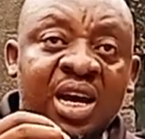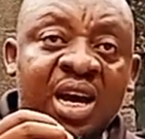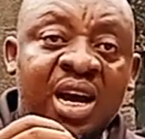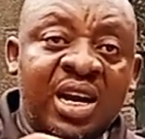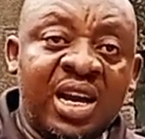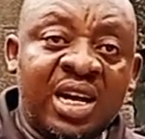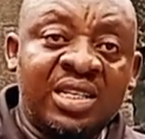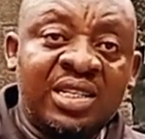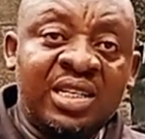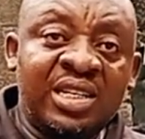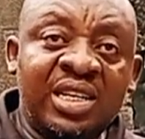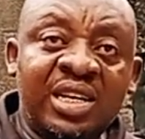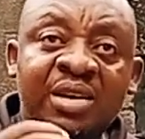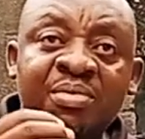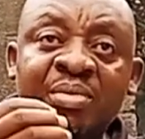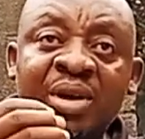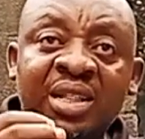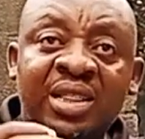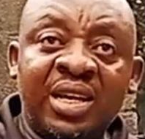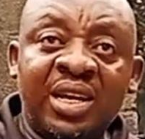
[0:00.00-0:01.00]
an acidic
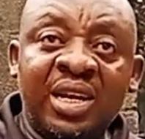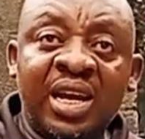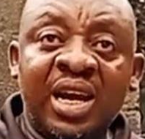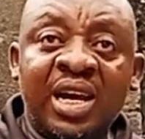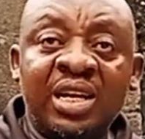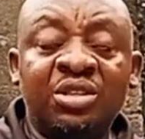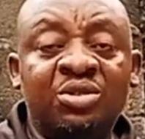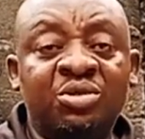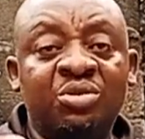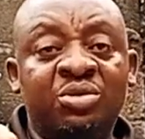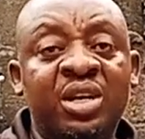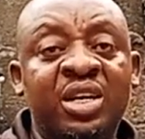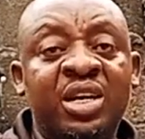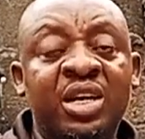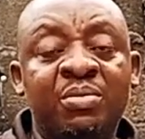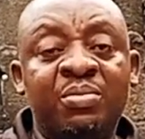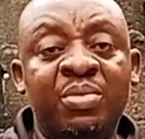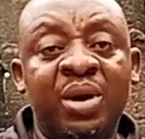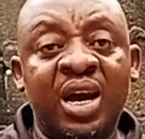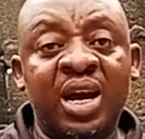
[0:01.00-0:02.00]
material to take
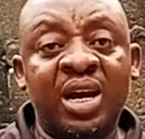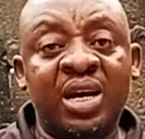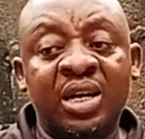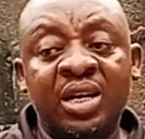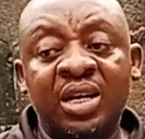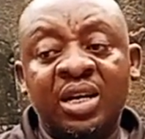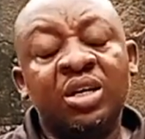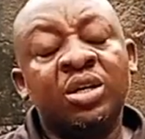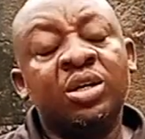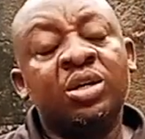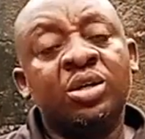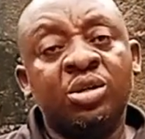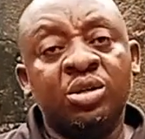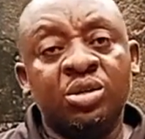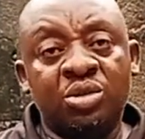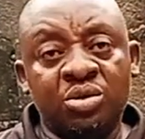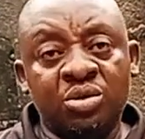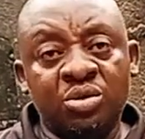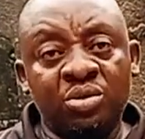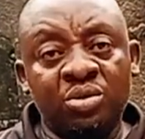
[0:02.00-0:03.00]
it back
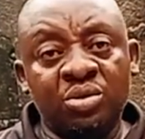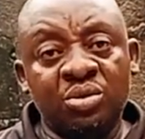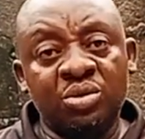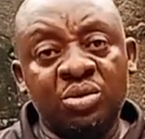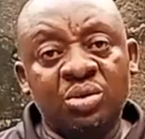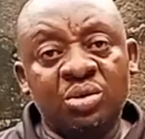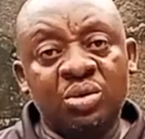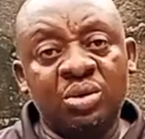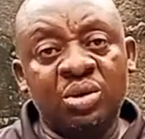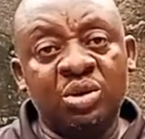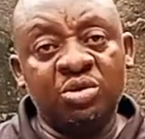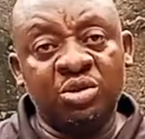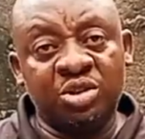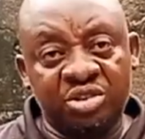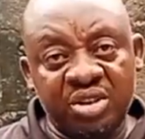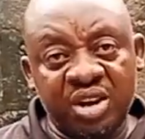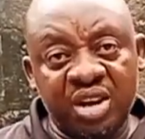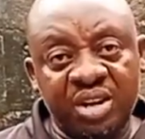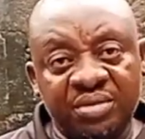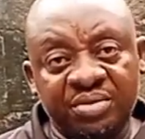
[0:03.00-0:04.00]
to
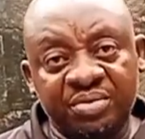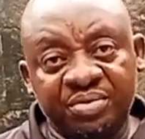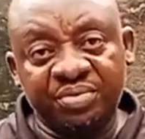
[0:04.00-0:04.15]
neutral.